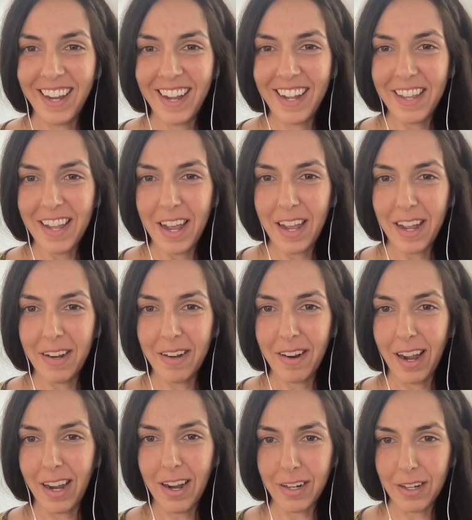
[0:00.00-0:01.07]
And then
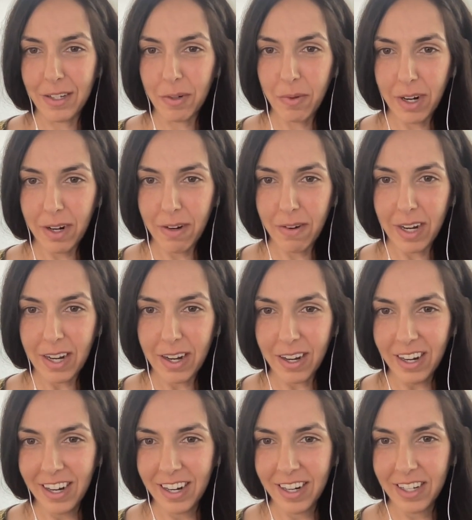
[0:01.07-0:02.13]
I got a square
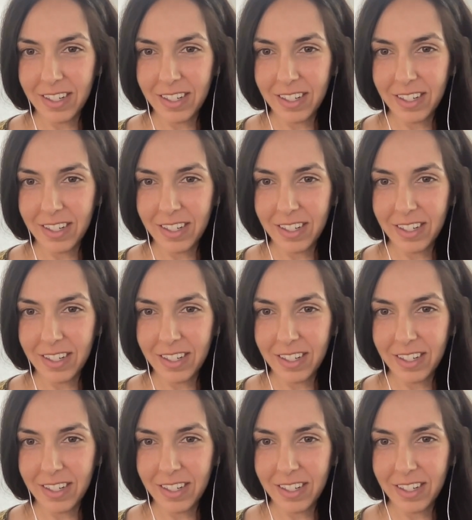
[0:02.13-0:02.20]
reader